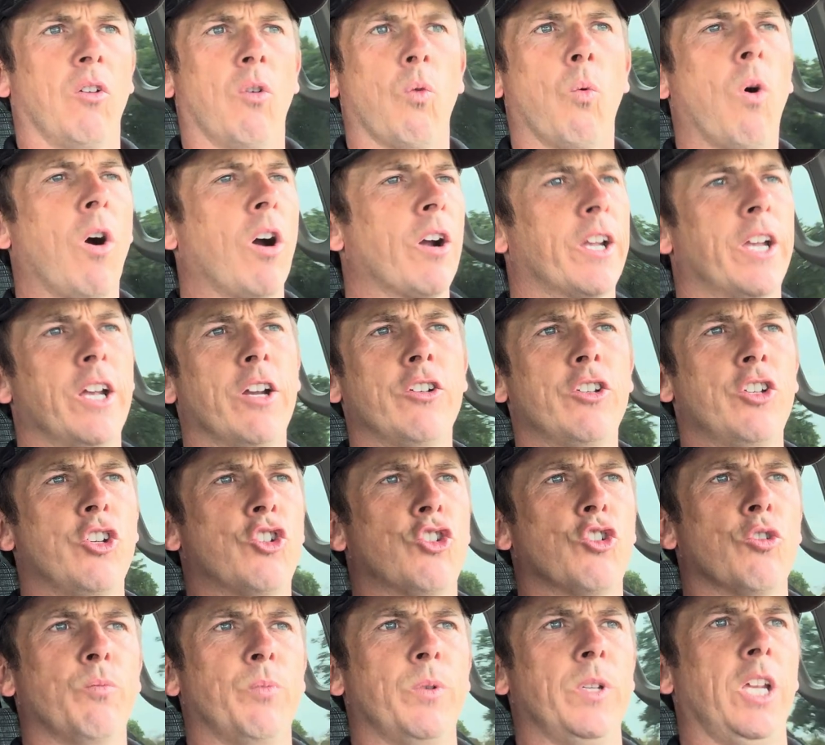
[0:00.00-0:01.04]
what gear you
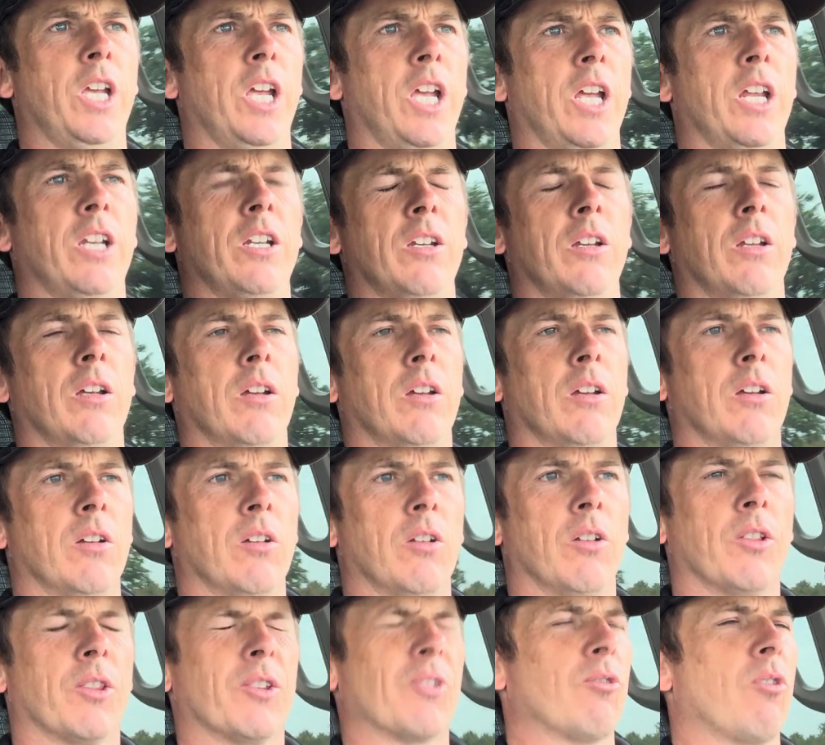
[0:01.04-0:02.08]
should be
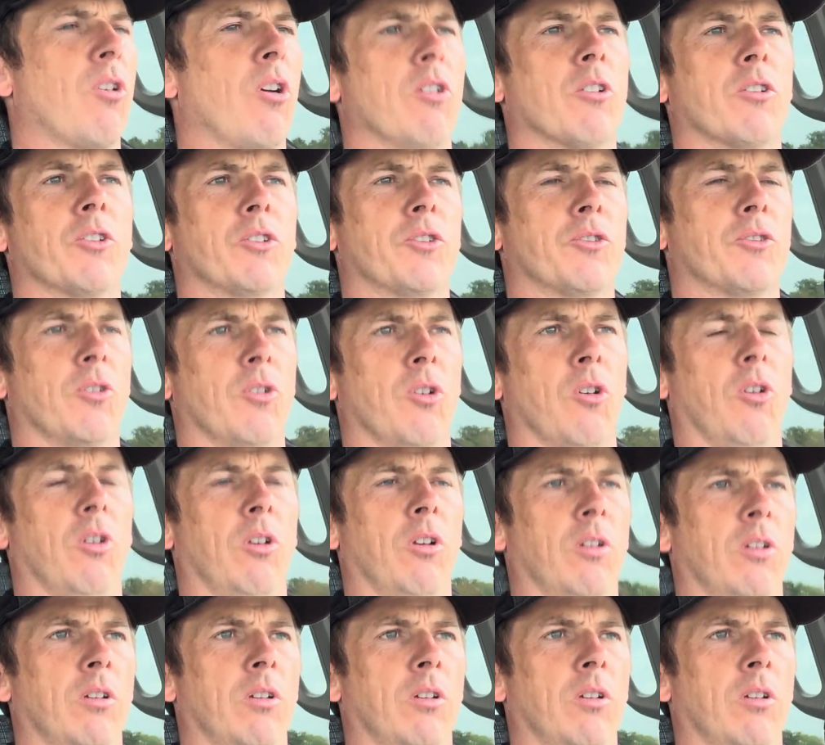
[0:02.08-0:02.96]
in, throttle control,